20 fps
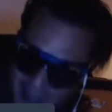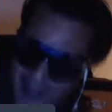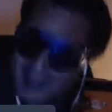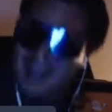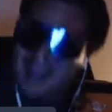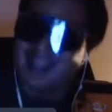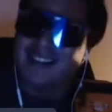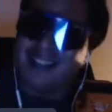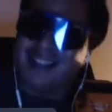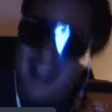
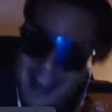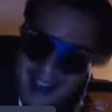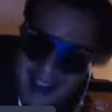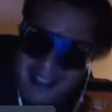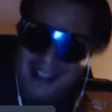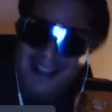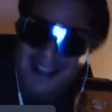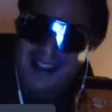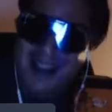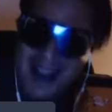now
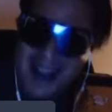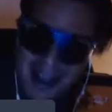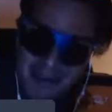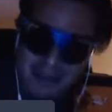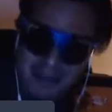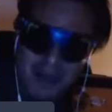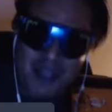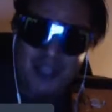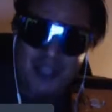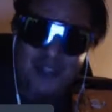that I
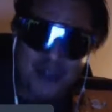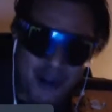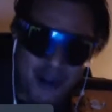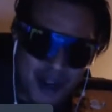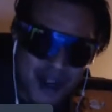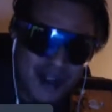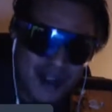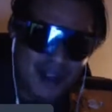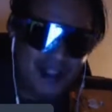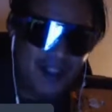
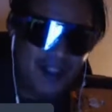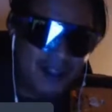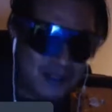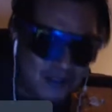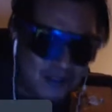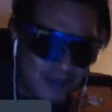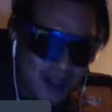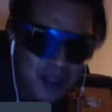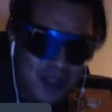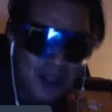betrayed,
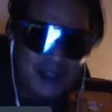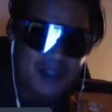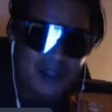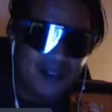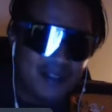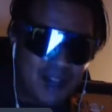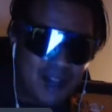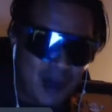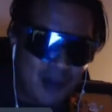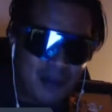
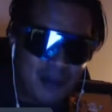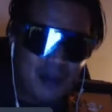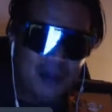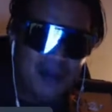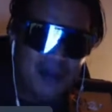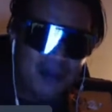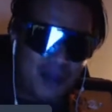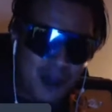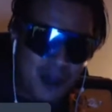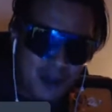
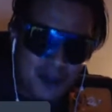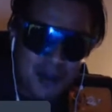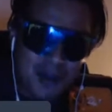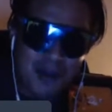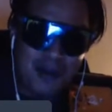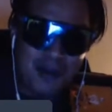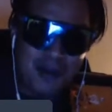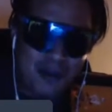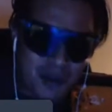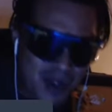
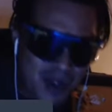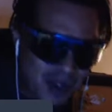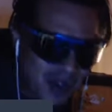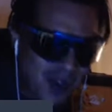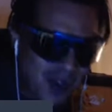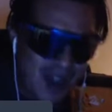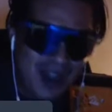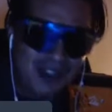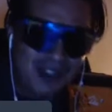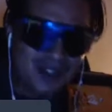WWE
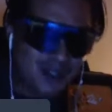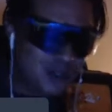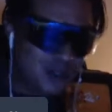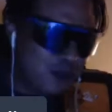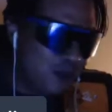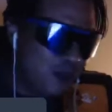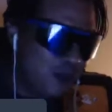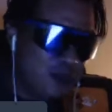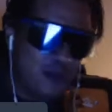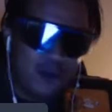has
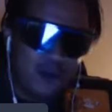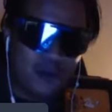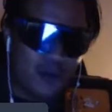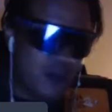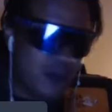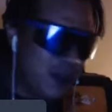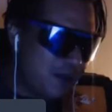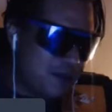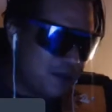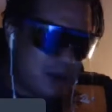to
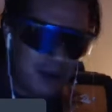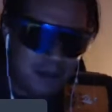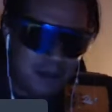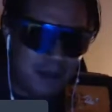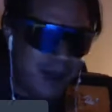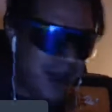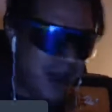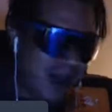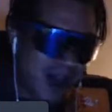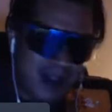win me
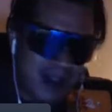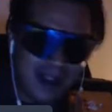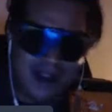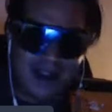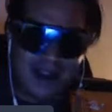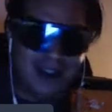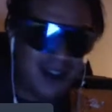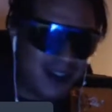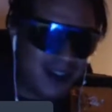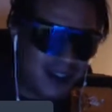back
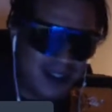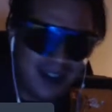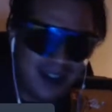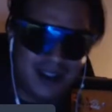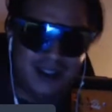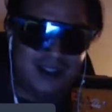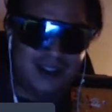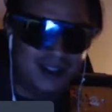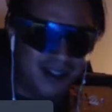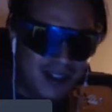
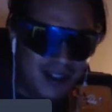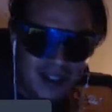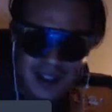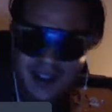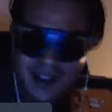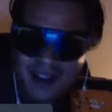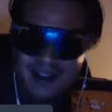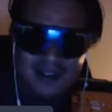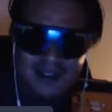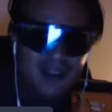again.
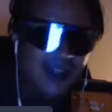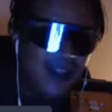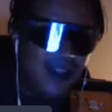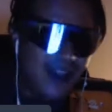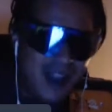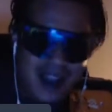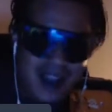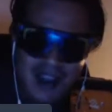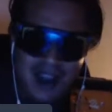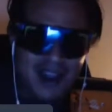
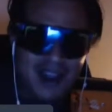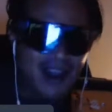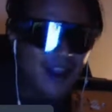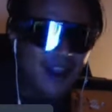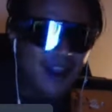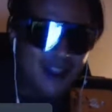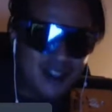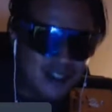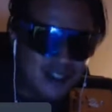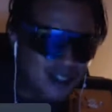
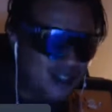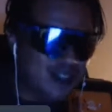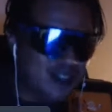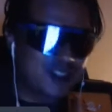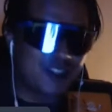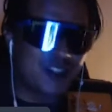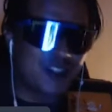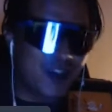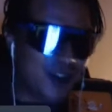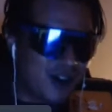They
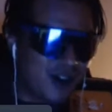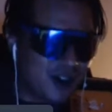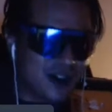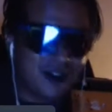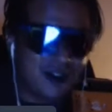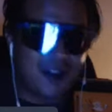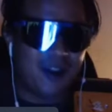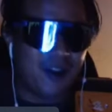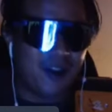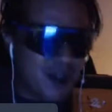
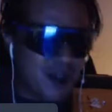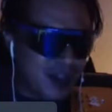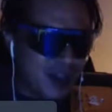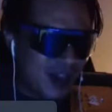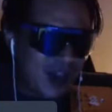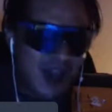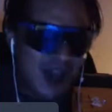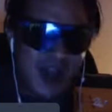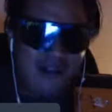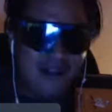suck.
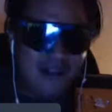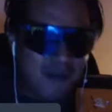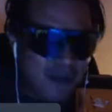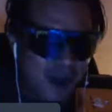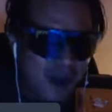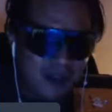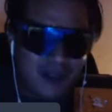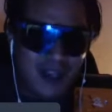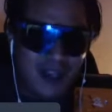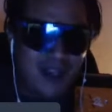Every
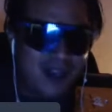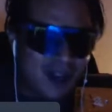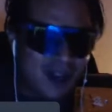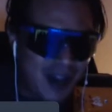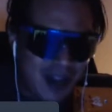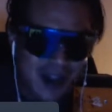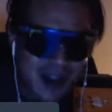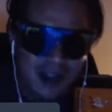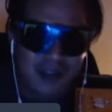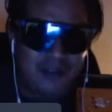Monday
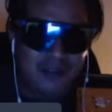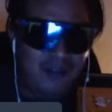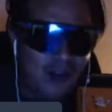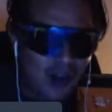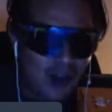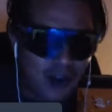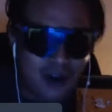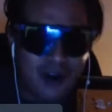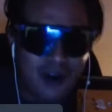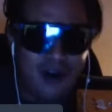night
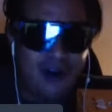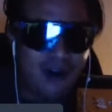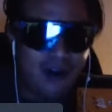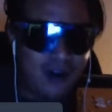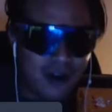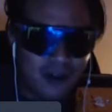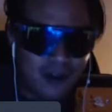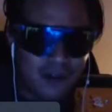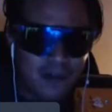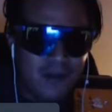
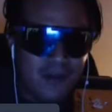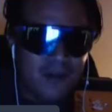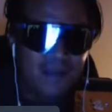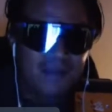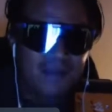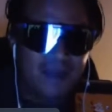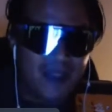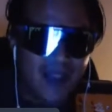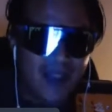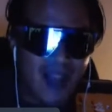Raw,
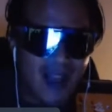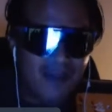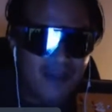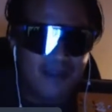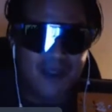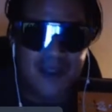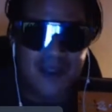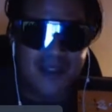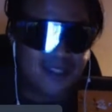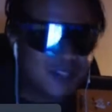they have
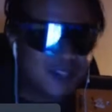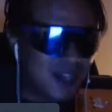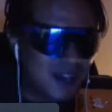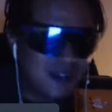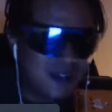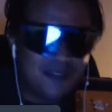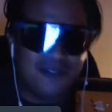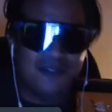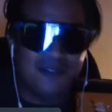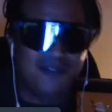the
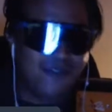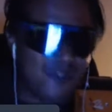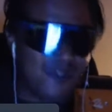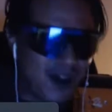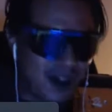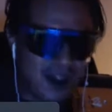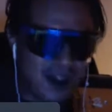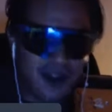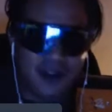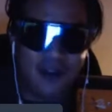same
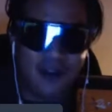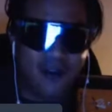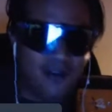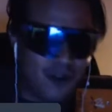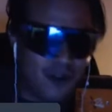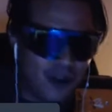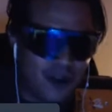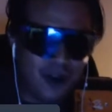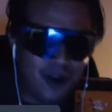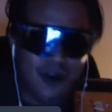fight
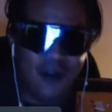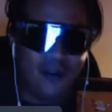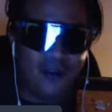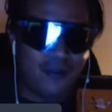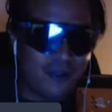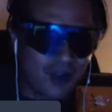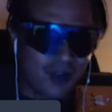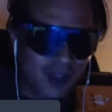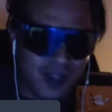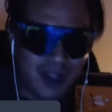over and over
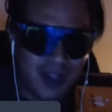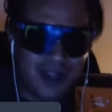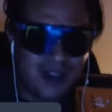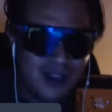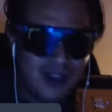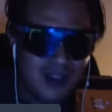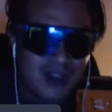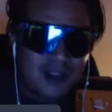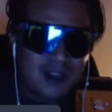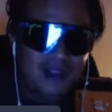again.
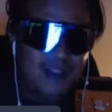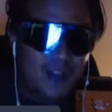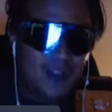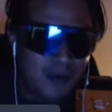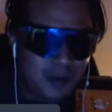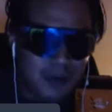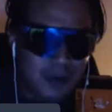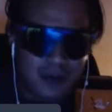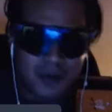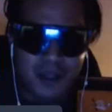
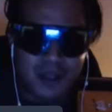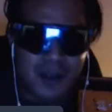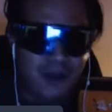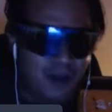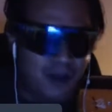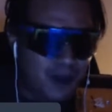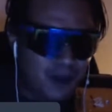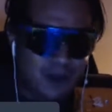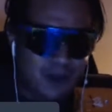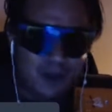
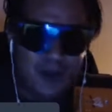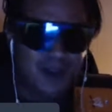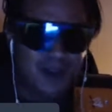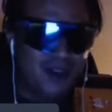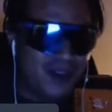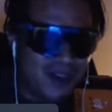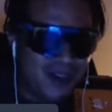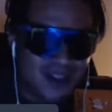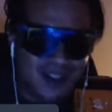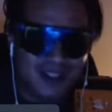
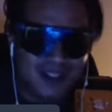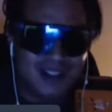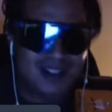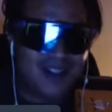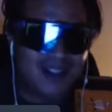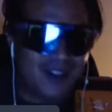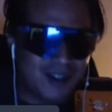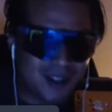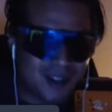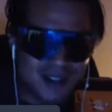WWE
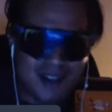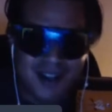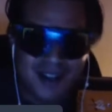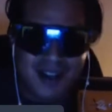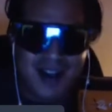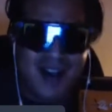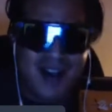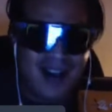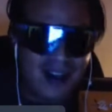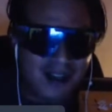sucks.
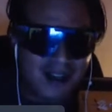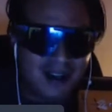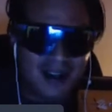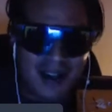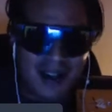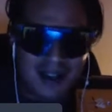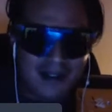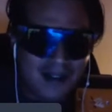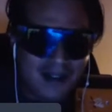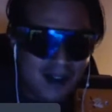
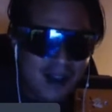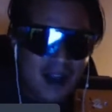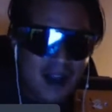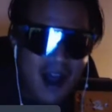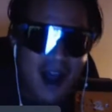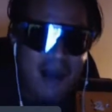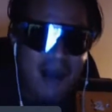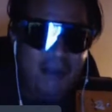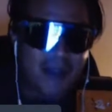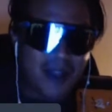I
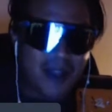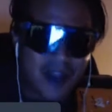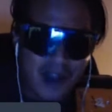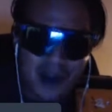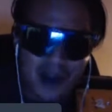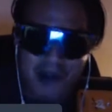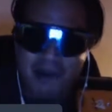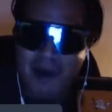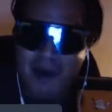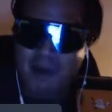
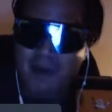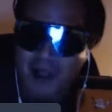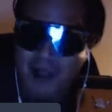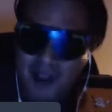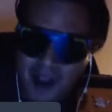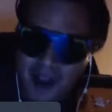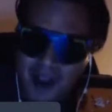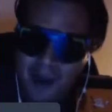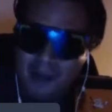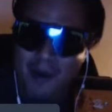become
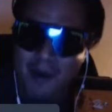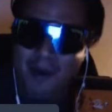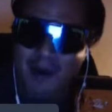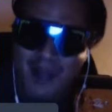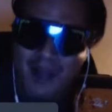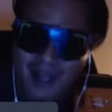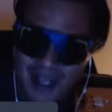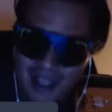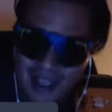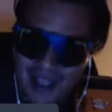all
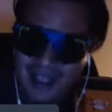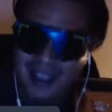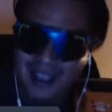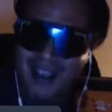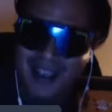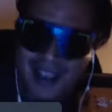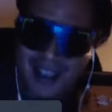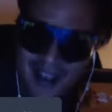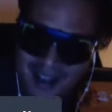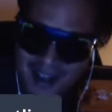
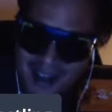elite.